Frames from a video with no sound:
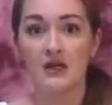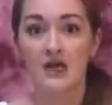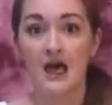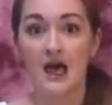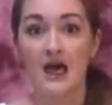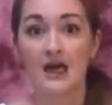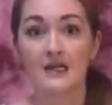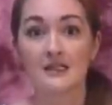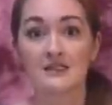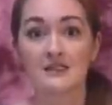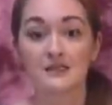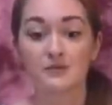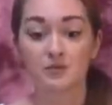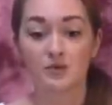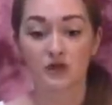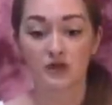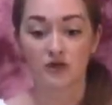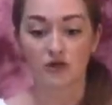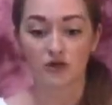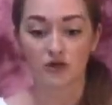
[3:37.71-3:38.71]
and it
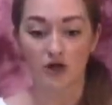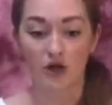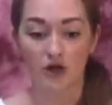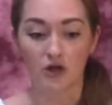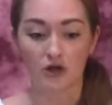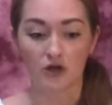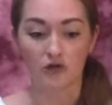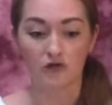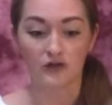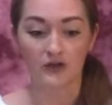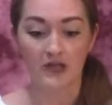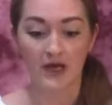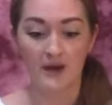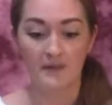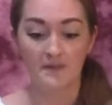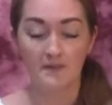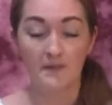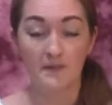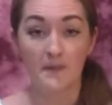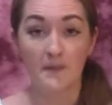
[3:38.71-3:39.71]
sprinkled all over
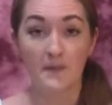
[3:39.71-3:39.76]
them.